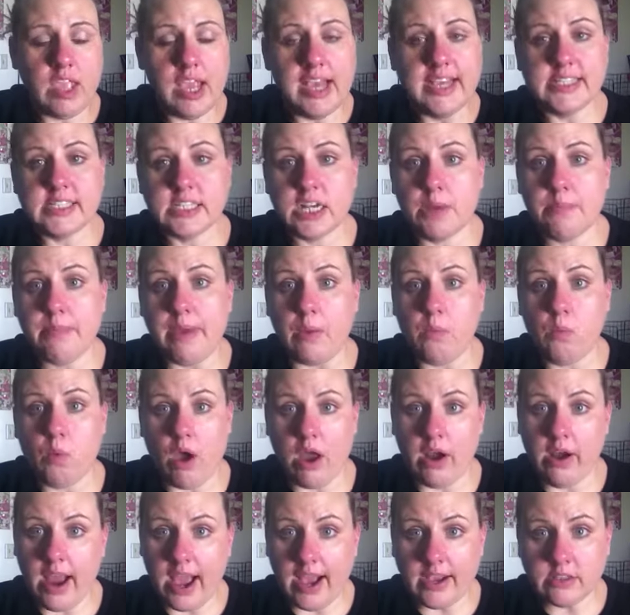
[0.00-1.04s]
I start my
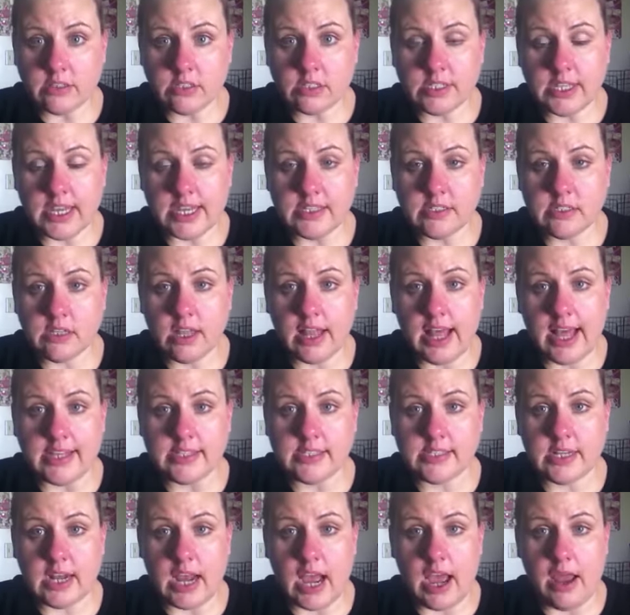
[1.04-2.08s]
water exercise
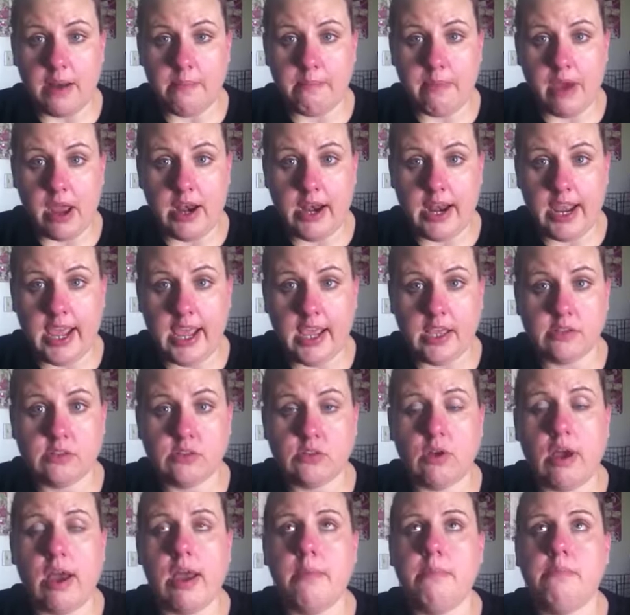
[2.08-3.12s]
class on Monday,
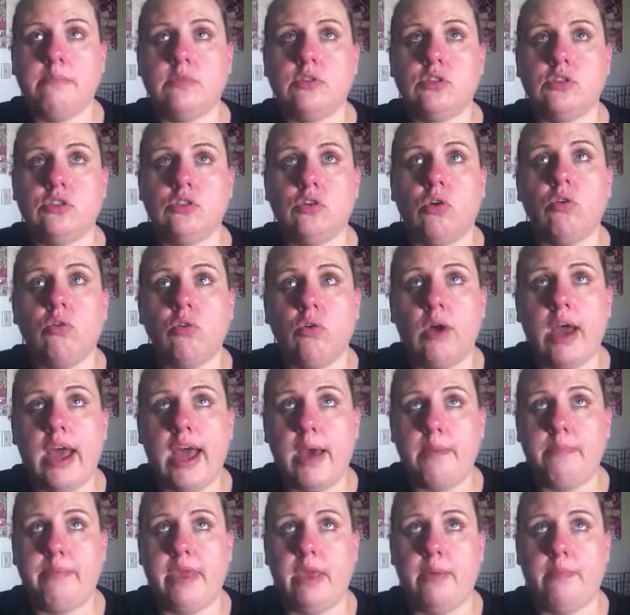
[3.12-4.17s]
so I'm so
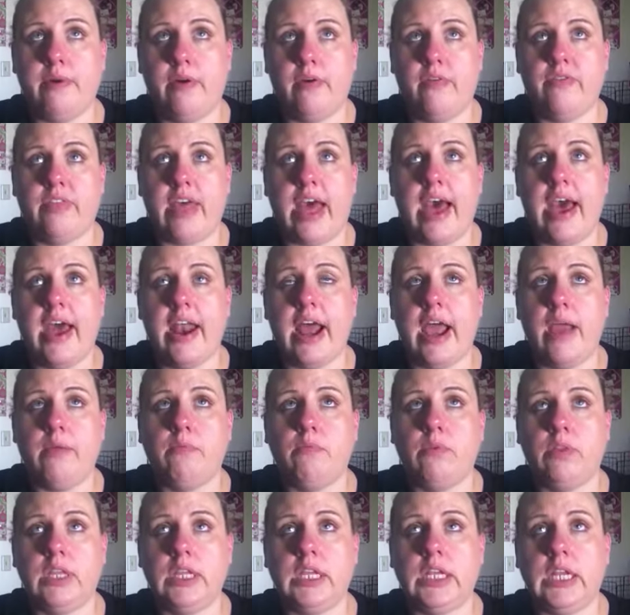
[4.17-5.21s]
happy about that. I
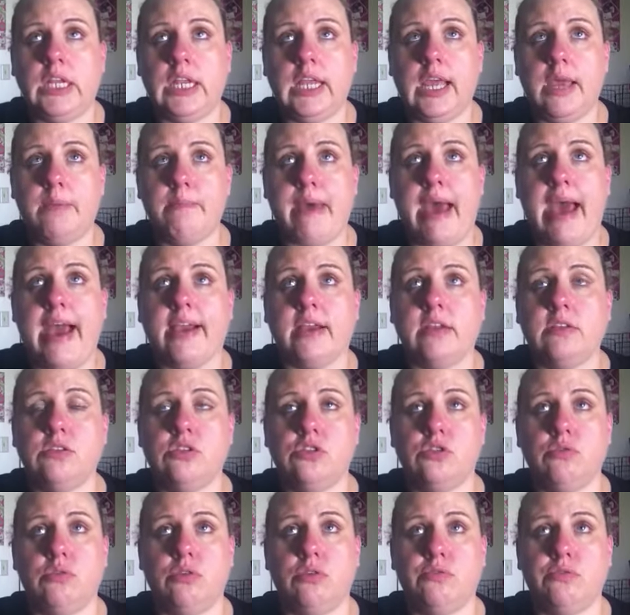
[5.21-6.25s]
really need to get back
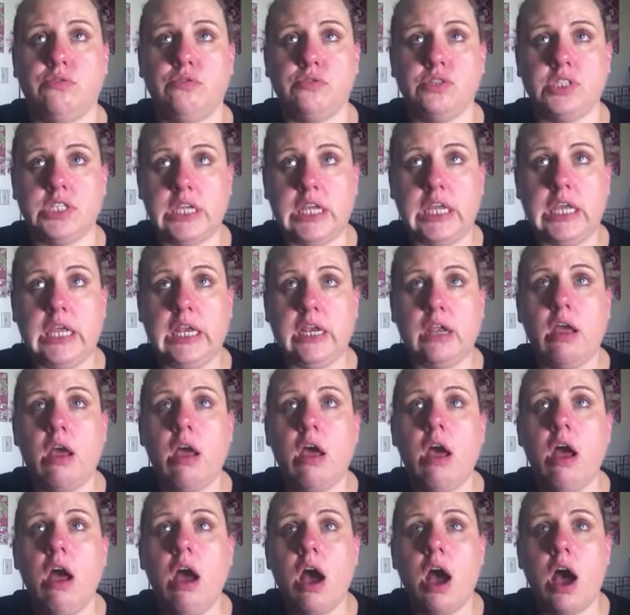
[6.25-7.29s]
into a routine
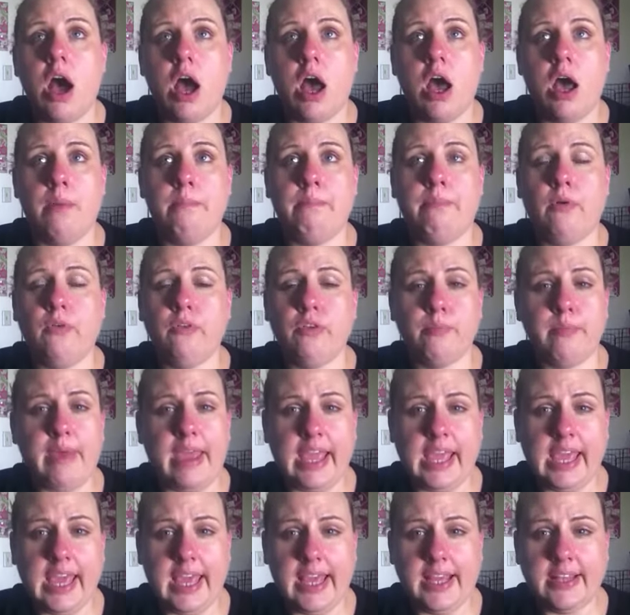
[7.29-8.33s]
um, both of
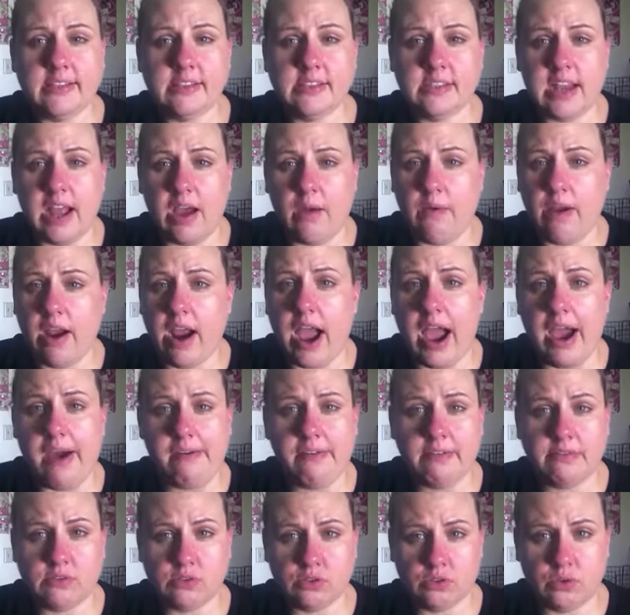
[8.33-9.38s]
my kids now are
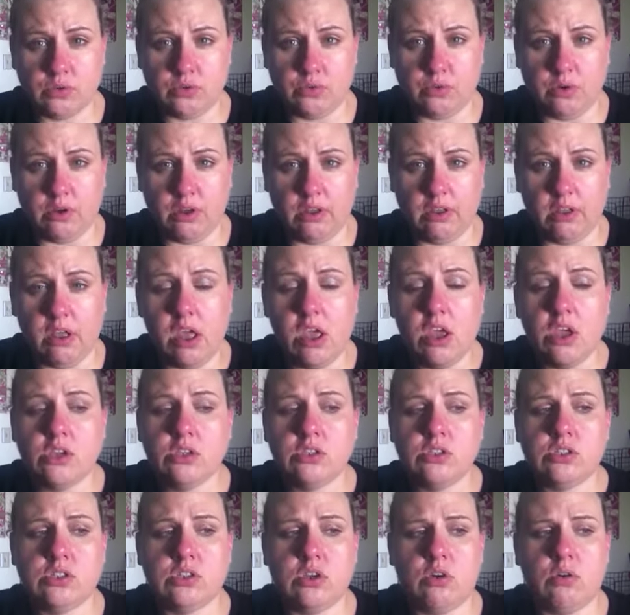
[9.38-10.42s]
out of school,
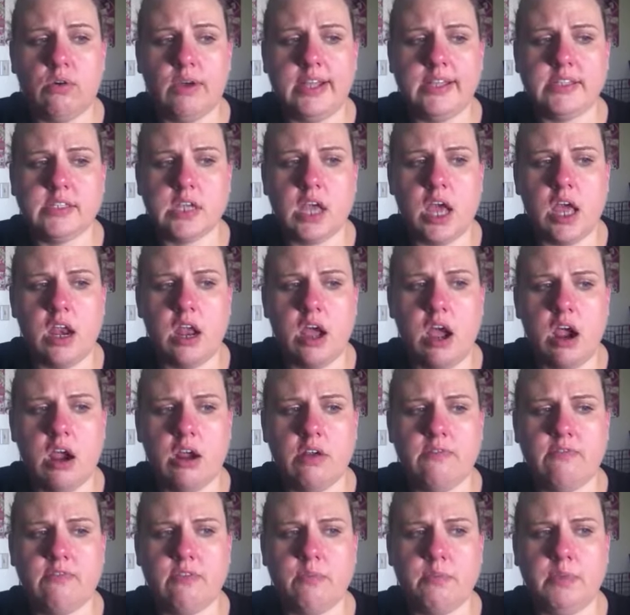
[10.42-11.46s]
so it's kind of
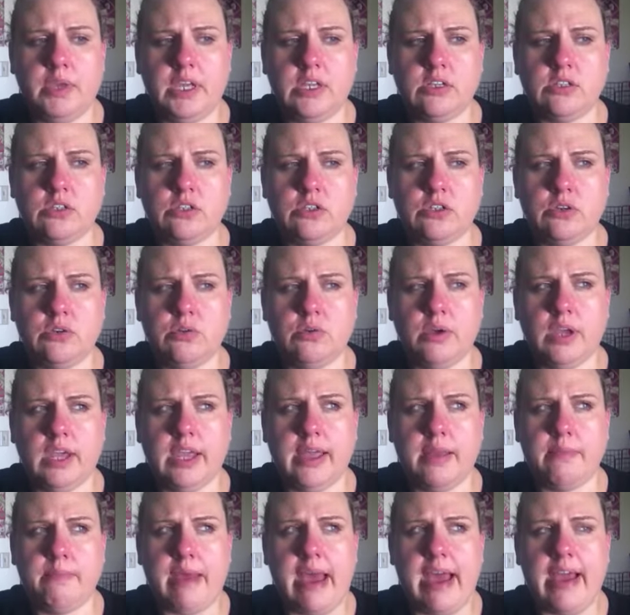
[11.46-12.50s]
hard for me to
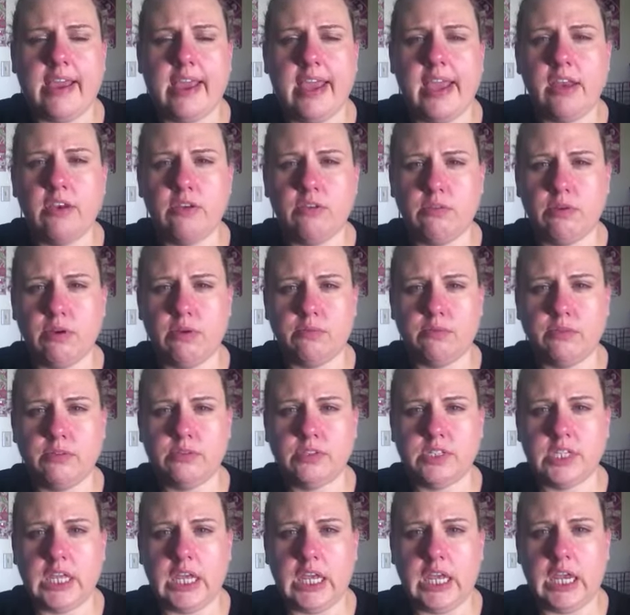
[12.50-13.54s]
get back into a
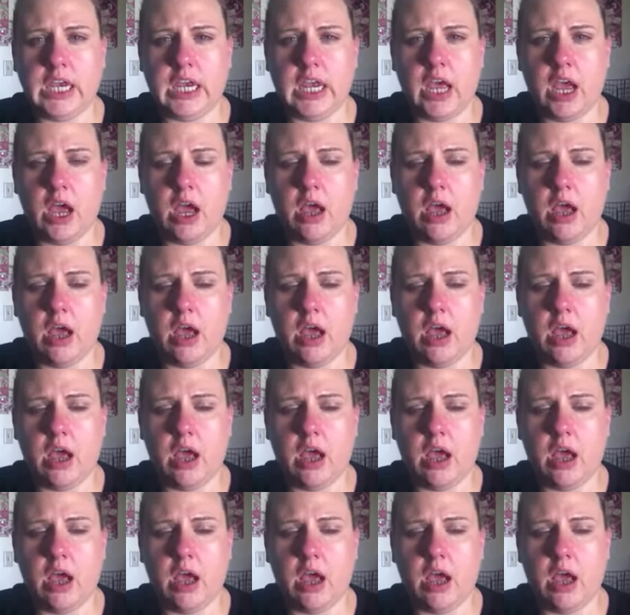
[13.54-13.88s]
routine.